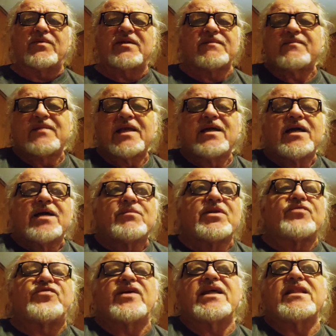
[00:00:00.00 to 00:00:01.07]
But
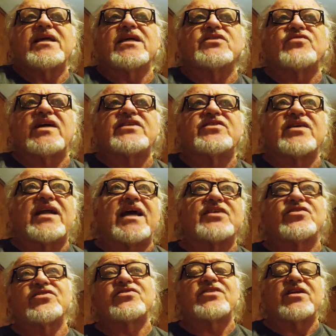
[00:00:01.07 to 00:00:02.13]
the funny thing is, if I said I
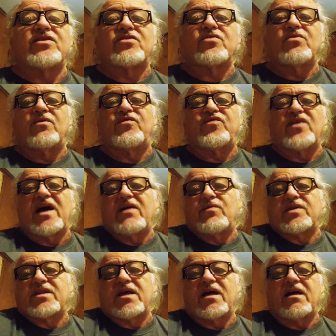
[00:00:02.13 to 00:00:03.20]
just did a 205,
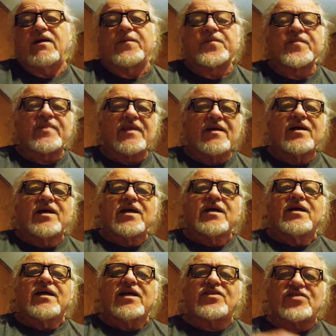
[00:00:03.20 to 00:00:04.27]
what the hell?
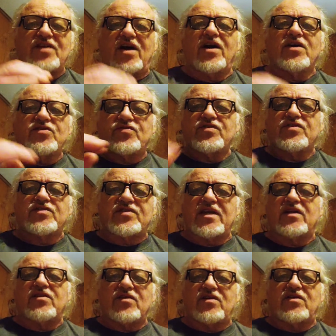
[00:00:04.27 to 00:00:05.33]
It's the hundreds
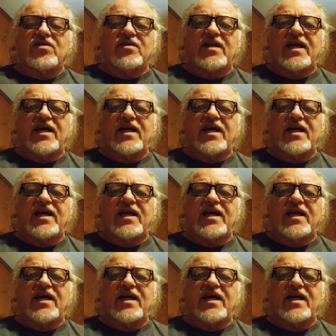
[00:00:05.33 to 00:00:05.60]
that look good.